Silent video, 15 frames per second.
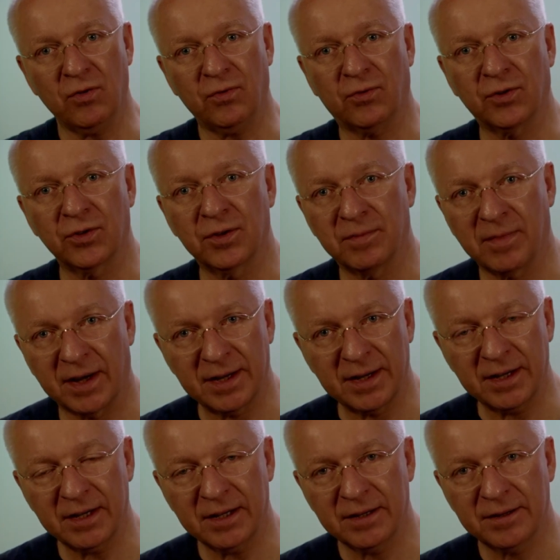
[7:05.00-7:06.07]
for the
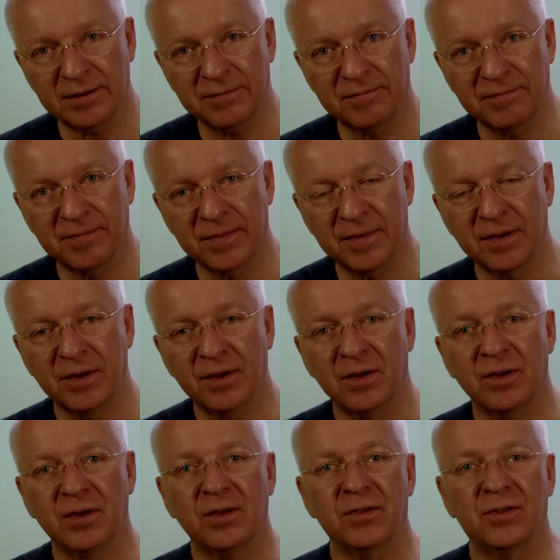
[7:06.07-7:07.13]
money,
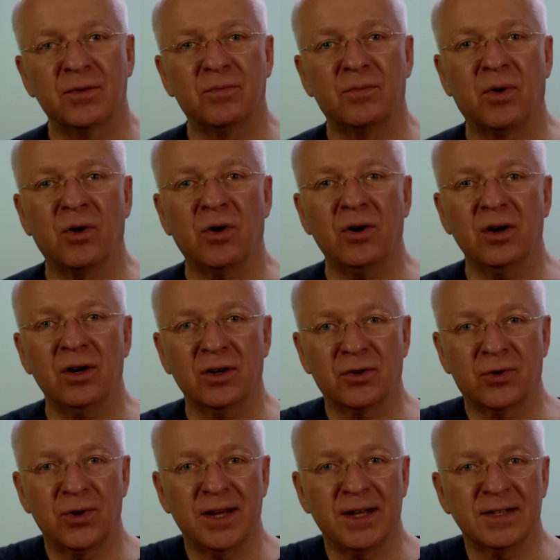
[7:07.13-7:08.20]
the more
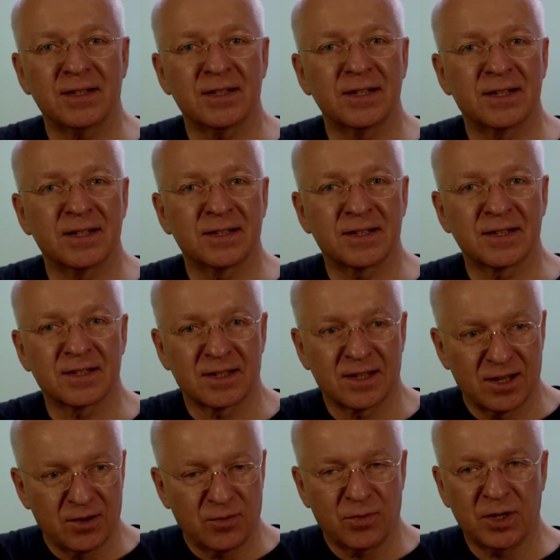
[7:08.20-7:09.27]
coincidences
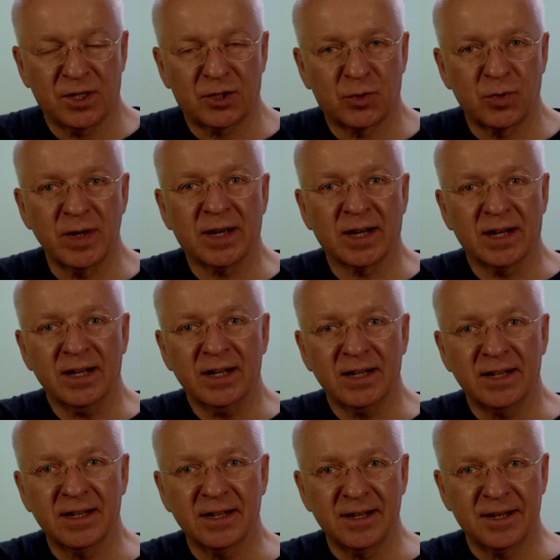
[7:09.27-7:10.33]
we trigger
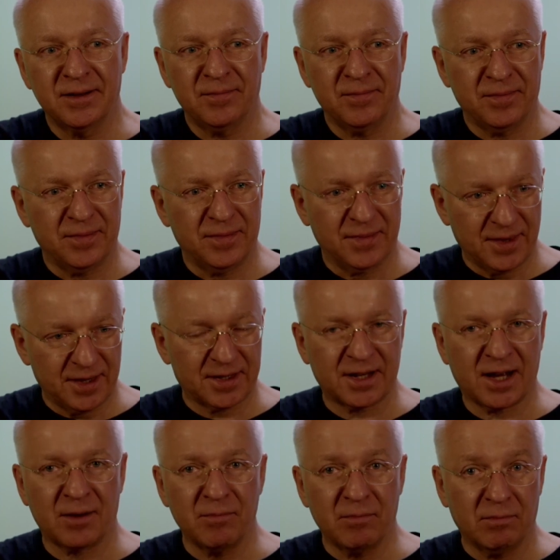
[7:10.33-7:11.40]
that
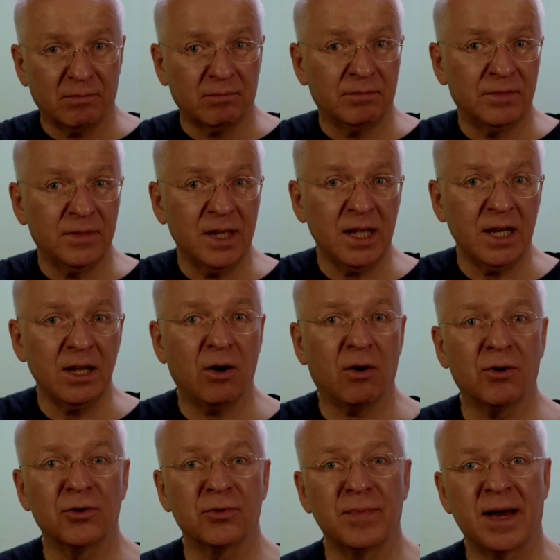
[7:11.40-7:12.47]
come nearly
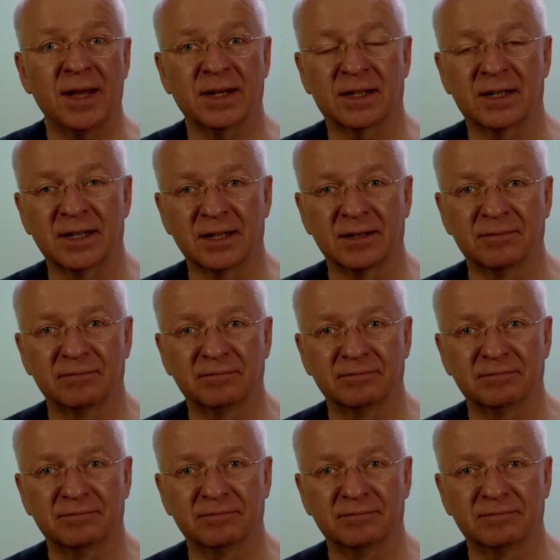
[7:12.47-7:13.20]
automatically